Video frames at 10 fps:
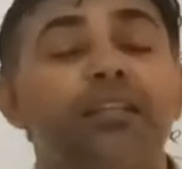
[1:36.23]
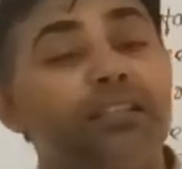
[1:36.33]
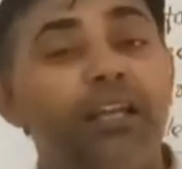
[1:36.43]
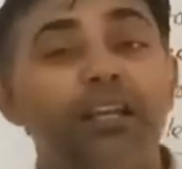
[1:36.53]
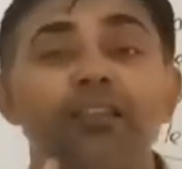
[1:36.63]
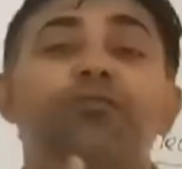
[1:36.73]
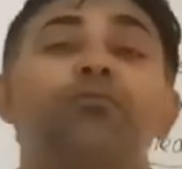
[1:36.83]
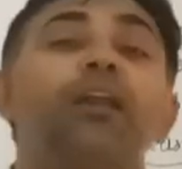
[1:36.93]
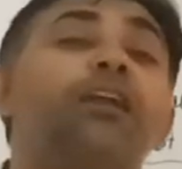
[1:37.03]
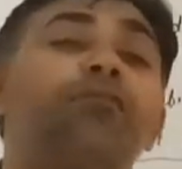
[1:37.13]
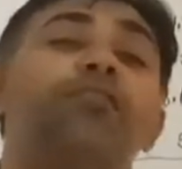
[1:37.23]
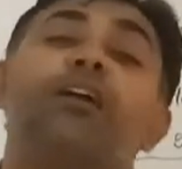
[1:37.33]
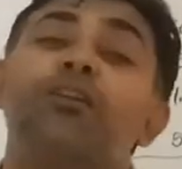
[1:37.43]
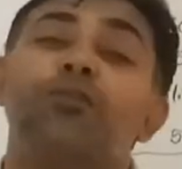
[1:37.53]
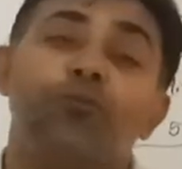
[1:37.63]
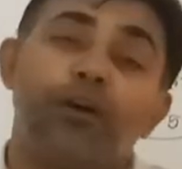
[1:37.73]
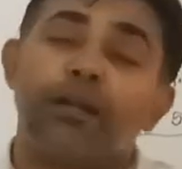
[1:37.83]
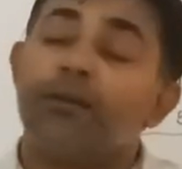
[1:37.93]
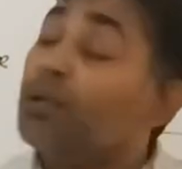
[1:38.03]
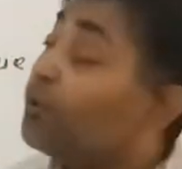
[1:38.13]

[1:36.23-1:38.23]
then it is very difficult to find.